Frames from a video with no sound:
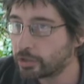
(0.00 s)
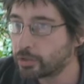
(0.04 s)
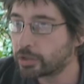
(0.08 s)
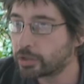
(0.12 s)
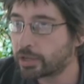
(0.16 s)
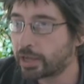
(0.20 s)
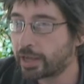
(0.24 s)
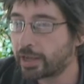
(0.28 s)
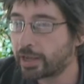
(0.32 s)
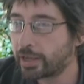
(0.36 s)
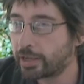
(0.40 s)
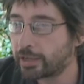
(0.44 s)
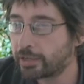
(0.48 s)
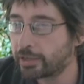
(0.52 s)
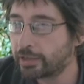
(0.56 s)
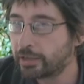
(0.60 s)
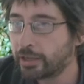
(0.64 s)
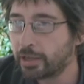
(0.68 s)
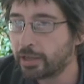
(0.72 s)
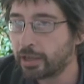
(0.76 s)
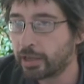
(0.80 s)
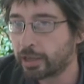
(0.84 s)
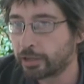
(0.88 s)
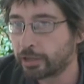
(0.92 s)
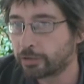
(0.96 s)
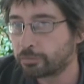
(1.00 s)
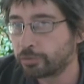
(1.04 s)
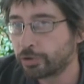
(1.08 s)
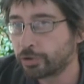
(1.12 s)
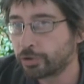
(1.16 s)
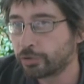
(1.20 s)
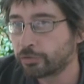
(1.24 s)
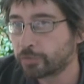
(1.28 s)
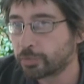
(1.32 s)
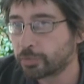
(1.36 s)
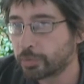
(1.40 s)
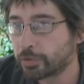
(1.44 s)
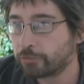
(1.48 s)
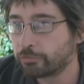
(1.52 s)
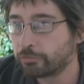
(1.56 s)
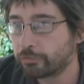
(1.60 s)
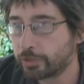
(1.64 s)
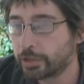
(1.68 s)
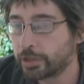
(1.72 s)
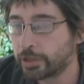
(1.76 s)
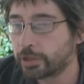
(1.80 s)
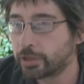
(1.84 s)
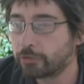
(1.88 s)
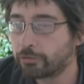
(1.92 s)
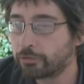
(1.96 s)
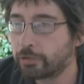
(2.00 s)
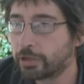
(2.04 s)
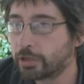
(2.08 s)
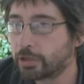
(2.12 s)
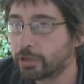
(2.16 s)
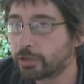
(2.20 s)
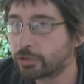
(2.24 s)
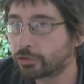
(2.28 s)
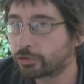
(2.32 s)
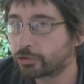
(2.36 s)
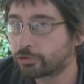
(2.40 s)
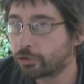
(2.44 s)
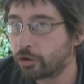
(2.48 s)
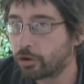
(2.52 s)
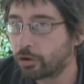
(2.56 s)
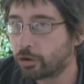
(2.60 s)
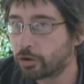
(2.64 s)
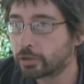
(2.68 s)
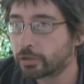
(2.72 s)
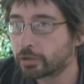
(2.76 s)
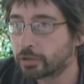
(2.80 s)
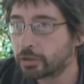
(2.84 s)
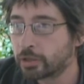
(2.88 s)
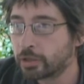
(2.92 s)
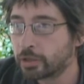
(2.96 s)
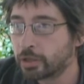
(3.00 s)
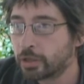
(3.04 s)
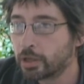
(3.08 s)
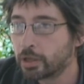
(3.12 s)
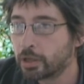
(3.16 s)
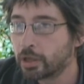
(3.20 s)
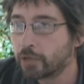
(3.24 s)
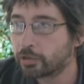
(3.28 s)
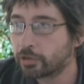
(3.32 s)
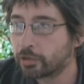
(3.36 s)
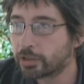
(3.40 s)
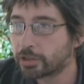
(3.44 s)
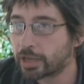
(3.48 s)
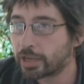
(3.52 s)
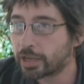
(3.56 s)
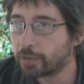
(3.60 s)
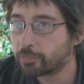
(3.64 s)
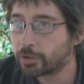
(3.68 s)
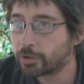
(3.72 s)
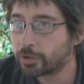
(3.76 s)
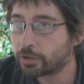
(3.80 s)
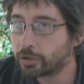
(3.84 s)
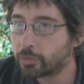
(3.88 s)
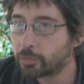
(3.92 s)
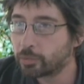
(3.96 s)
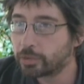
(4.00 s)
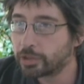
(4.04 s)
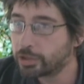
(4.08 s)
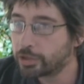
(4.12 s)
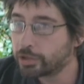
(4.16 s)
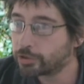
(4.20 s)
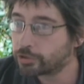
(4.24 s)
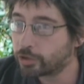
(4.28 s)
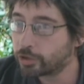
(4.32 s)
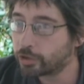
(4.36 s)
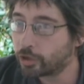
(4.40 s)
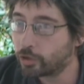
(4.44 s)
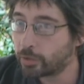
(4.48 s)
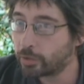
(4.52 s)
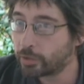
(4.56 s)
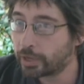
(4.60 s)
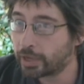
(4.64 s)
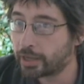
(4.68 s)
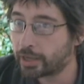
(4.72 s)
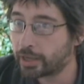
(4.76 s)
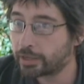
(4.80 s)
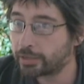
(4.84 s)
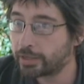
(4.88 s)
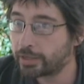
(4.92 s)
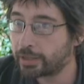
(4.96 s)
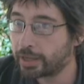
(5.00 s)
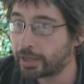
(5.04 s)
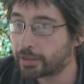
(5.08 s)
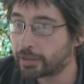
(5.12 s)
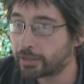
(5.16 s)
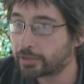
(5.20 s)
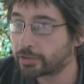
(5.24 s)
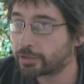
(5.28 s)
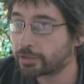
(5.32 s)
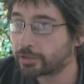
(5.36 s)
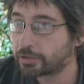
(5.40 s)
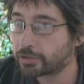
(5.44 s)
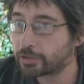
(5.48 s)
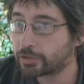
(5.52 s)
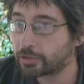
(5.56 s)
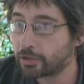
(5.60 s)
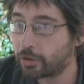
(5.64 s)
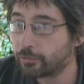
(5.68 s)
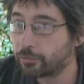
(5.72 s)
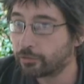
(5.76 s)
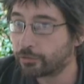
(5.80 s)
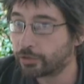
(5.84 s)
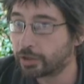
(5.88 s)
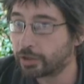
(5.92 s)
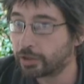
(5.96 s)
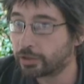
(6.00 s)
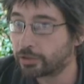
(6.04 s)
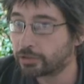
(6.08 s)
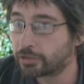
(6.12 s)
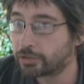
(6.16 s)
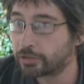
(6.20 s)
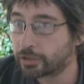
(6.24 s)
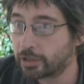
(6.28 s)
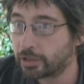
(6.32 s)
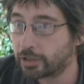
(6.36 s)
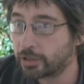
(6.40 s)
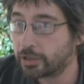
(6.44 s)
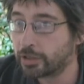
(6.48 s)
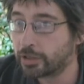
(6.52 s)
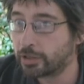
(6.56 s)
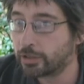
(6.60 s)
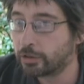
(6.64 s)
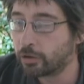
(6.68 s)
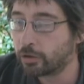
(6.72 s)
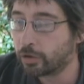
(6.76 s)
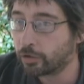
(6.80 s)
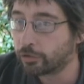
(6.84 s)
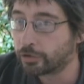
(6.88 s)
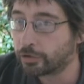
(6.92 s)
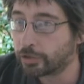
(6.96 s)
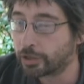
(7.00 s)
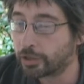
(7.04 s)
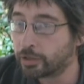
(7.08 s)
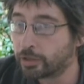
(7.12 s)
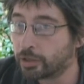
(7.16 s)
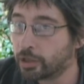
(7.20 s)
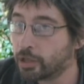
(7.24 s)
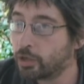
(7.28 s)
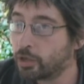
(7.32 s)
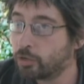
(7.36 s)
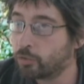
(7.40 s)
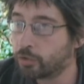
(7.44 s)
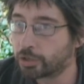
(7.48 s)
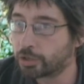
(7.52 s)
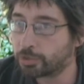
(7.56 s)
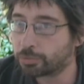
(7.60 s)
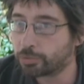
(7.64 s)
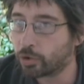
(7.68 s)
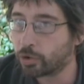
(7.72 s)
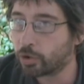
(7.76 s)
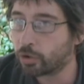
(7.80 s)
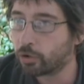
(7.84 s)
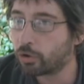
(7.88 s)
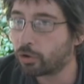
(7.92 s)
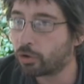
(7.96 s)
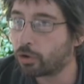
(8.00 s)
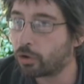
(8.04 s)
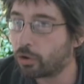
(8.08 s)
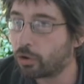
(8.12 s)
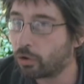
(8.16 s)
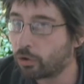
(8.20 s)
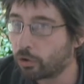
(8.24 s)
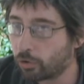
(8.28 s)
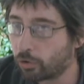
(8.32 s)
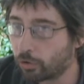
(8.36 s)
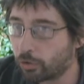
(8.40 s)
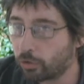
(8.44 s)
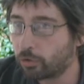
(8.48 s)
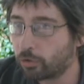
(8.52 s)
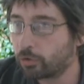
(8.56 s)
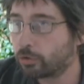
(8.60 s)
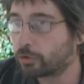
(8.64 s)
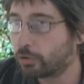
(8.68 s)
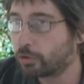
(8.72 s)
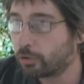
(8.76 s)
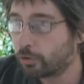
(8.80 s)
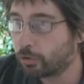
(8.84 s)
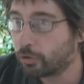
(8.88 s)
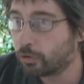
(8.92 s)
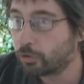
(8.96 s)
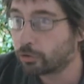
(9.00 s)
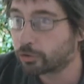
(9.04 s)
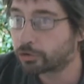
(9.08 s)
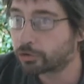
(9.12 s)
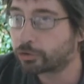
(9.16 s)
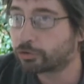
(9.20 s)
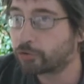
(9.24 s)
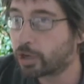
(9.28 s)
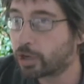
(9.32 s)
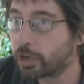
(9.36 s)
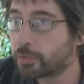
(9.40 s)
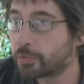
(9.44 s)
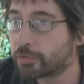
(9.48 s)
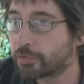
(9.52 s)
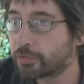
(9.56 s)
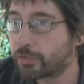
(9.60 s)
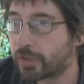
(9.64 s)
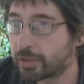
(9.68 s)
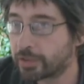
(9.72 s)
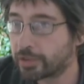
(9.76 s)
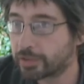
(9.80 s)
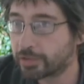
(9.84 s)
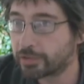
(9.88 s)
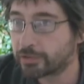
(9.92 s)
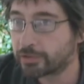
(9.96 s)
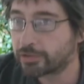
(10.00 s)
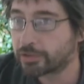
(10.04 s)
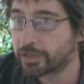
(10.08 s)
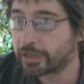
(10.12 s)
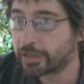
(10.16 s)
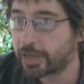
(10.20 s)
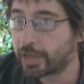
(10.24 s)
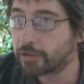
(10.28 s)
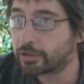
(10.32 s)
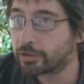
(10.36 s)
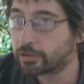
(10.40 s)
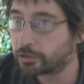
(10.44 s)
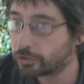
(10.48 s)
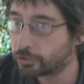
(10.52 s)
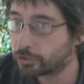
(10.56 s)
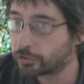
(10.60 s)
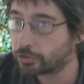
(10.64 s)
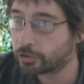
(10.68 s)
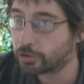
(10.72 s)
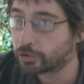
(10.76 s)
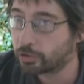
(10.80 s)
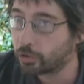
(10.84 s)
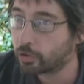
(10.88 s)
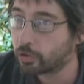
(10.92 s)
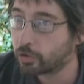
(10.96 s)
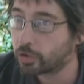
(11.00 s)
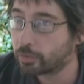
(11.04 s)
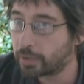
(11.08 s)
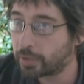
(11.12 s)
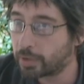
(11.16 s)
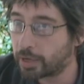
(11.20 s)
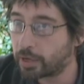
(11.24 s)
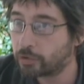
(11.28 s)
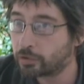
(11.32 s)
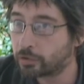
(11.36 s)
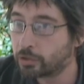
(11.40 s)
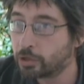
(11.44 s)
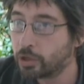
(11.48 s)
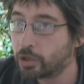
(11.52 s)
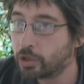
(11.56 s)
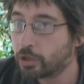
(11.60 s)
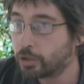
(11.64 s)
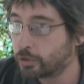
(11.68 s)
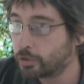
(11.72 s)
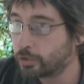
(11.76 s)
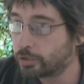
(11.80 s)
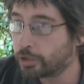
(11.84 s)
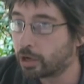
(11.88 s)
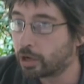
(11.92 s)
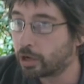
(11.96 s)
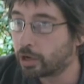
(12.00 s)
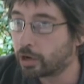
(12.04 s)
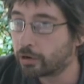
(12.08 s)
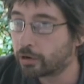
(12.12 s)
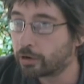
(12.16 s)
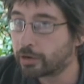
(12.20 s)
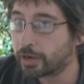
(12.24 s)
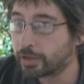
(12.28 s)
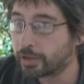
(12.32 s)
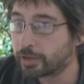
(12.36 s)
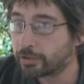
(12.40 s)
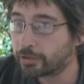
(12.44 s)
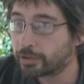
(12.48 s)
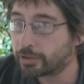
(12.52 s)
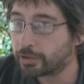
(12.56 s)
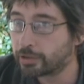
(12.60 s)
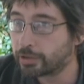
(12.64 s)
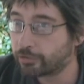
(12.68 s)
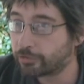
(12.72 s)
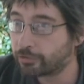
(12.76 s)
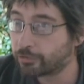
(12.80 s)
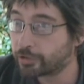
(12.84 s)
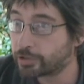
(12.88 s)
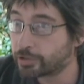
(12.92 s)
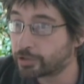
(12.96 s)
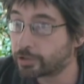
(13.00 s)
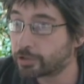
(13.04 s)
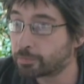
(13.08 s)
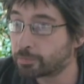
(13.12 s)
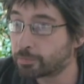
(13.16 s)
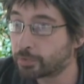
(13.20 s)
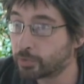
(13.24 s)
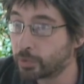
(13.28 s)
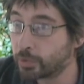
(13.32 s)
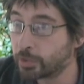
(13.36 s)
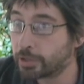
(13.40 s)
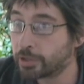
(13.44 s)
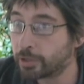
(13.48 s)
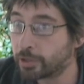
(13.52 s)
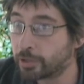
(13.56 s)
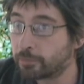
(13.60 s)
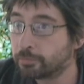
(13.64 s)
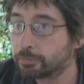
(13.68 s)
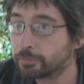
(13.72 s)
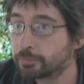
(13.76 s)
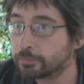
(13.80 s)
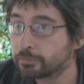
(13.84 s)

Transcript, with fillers: UK has proven to be really, really strong. For example, a couple of years ago, we had the anarchist conference in London, which brought all all stripes of anarchists together just to talk about who they are and the differences between them.